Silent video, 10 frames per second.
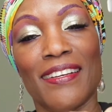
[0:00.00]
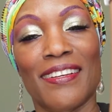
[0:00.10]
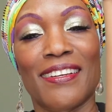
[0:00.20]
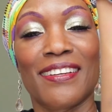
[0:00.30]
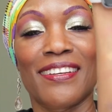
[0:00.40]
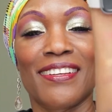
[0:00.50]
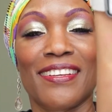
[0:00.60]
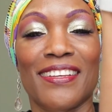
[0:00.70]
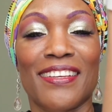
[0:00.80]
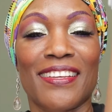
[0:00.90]

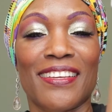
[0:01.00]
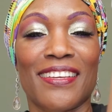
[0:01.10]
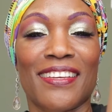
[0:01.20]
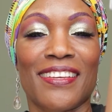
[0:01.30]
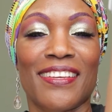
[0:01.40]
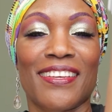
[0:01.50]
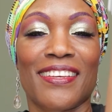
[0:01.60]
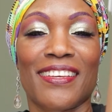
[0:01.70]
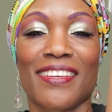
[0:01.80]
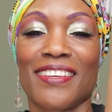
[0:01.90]

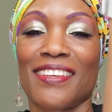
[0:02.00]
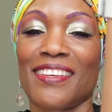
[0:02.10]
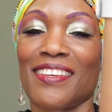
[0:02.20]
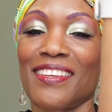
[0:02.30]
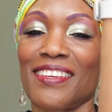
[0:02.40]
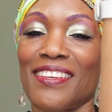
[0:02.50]
Nothing is said.